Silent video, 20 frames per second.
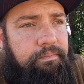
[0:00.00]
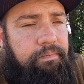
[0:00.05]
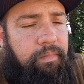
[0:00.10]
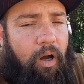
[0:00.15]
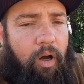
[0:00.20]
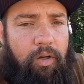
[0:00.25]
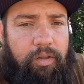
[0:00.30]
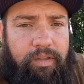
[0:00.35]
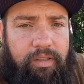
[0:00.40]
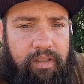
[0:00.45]

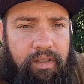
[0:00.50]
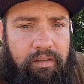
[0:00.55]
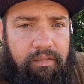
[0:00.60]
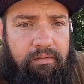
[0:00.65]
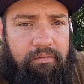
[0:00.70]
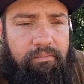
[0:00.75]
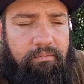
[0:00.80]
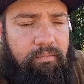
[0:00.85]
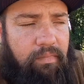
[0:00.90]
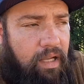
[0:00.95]
Austin,
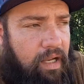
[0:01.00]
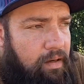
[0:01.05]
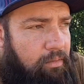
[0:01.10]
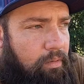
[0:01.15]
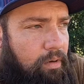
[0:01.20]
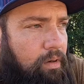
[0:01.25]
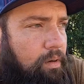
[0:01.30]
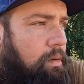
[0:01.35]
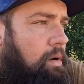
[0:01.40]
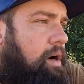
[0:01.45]
that
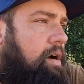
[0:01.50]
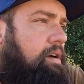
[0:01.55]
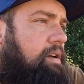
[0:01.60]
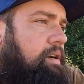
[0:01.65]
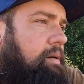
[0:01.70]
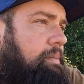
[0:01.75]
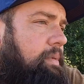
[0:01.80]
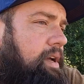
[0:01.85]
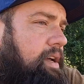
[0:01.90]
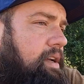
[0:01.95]
required
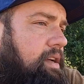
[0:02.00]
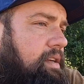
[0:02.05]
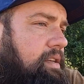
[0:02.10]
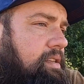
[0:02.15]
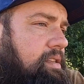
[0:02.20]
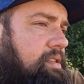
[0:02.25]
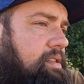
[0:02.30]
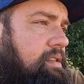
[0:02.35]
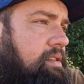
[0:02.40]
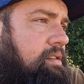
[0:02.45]

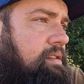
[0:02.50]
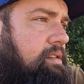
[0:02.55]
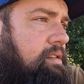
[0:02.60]
airbags.